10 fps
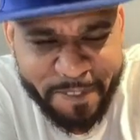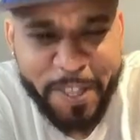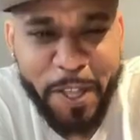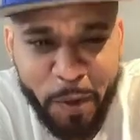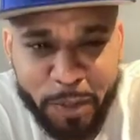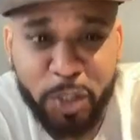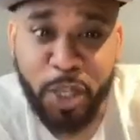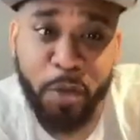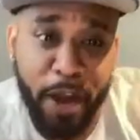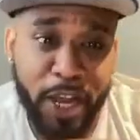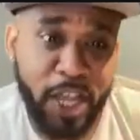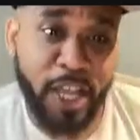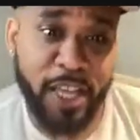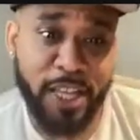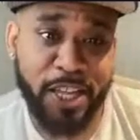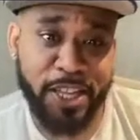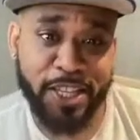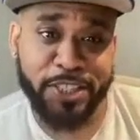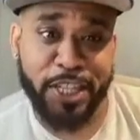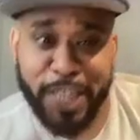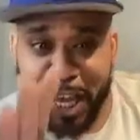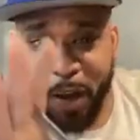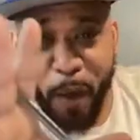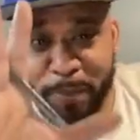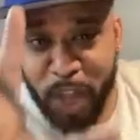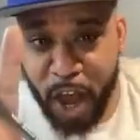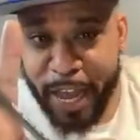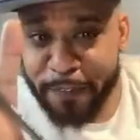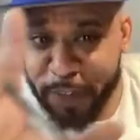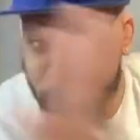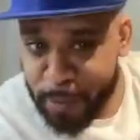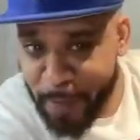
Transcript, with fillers: That's OG Cup. Does LOM Don have dirty